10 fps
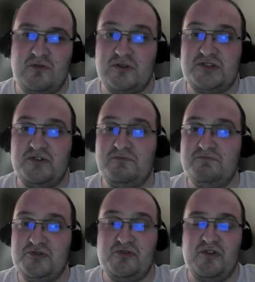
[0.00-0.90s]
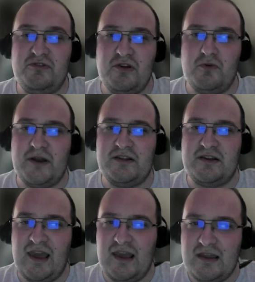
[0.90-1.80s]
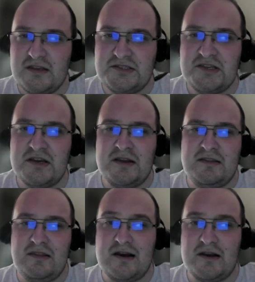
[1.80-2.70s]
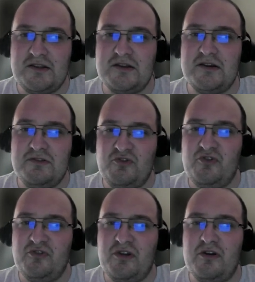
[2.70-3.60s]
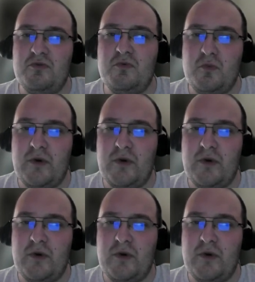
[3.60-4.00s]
Also, you don't know where the k is, neither do you know